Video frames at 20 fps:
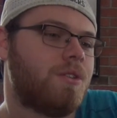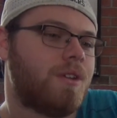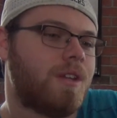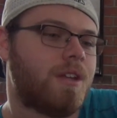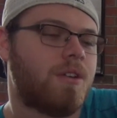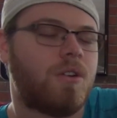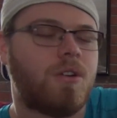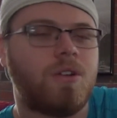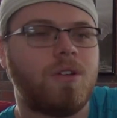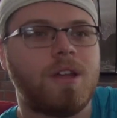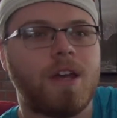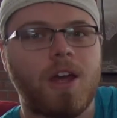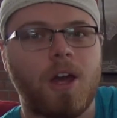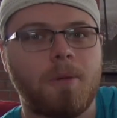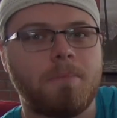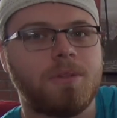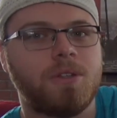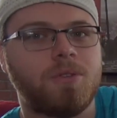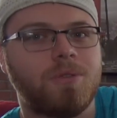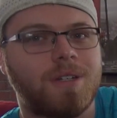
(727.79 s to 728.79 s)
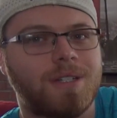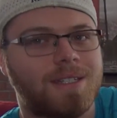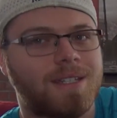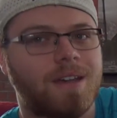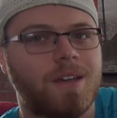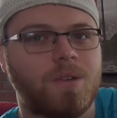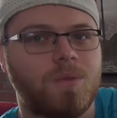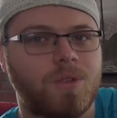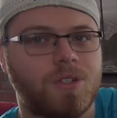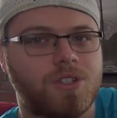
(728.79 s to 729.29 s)
It'll help you a
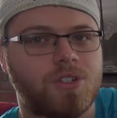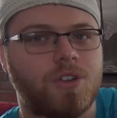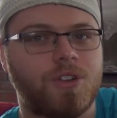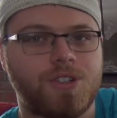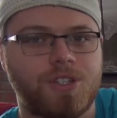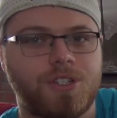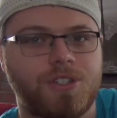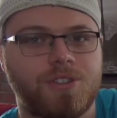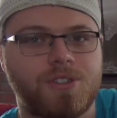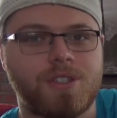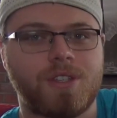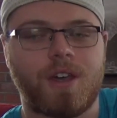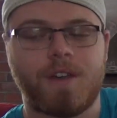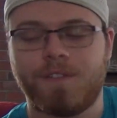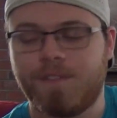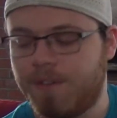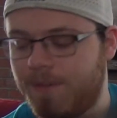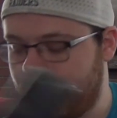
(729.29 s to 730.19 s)
ton when charging your stuff.